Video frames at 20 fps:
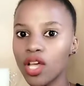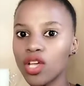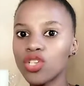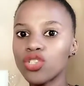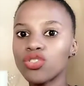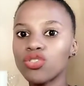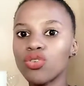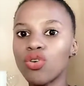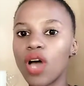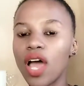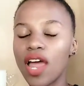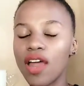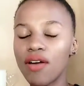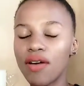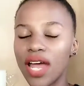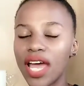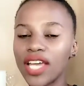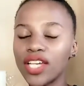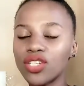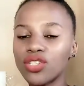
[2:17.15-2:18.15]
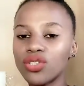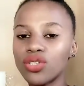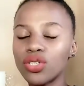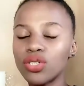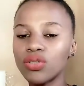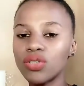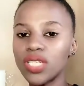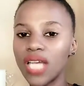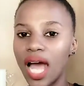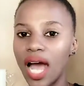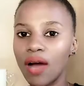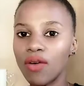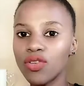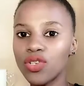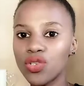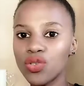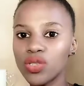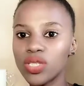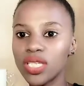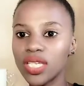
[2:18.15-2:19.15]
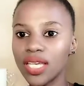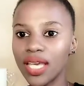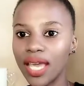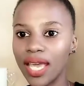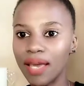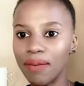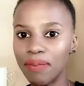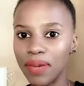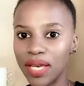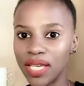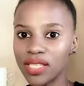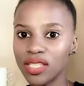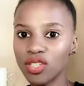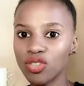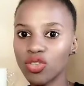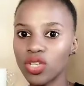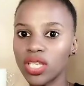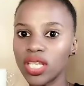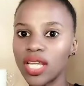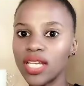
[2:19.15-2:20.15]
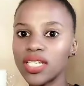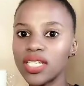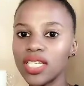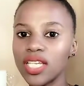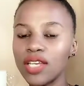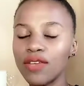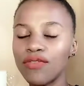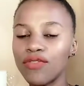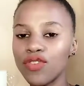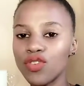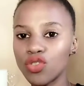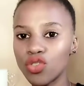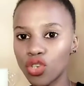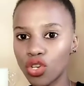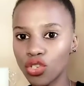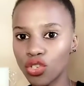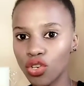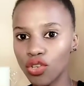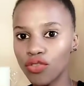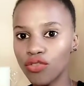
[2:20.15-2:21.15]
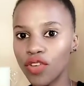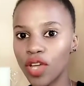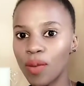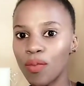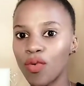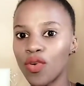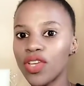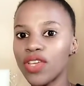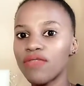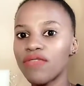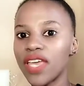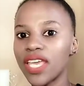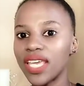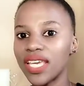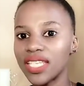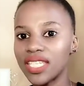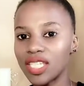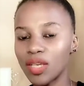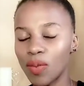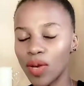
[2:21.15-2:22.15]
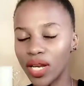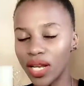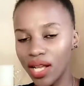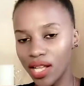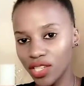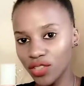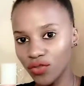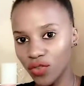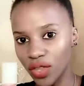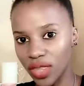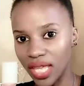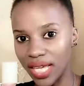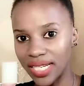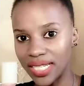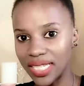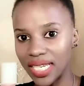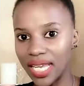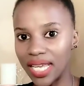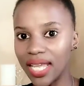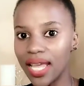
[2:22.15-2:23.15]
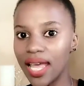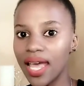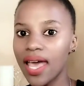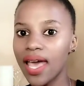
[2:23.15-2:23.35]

So I write you down using a pencil so that if you don't confirm, or if I get someone else for that day,